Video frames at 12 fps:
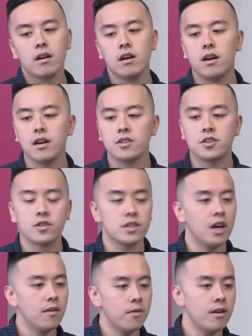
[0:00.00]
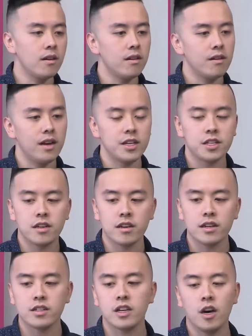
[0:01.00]
to software
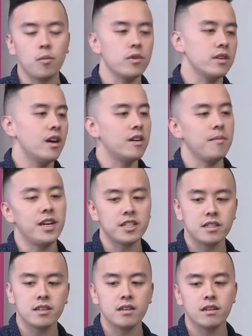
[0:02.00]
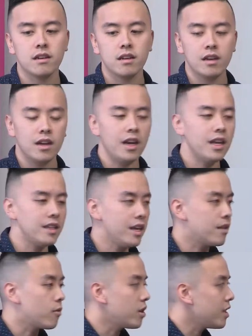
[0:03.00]
engineering to help with automation, and
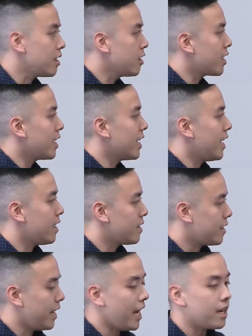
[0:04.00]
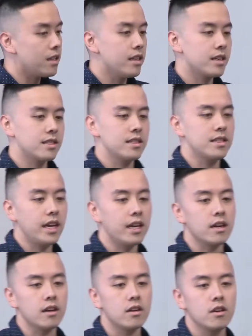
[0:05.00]
then really looking at the analytics and
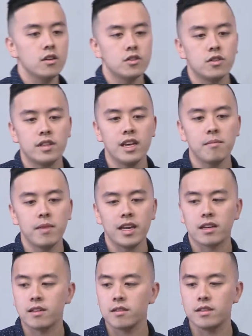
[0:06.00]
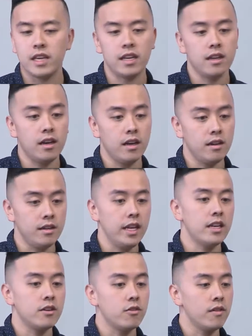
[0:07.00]
data to then make
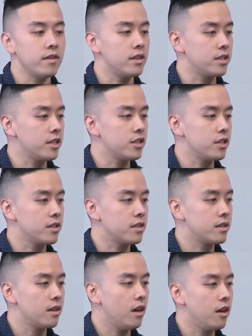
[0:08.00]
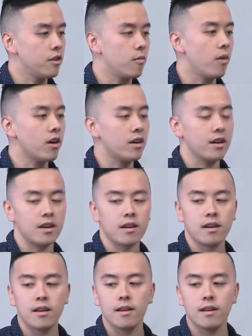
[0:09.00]
data-driven decisions on your marketing.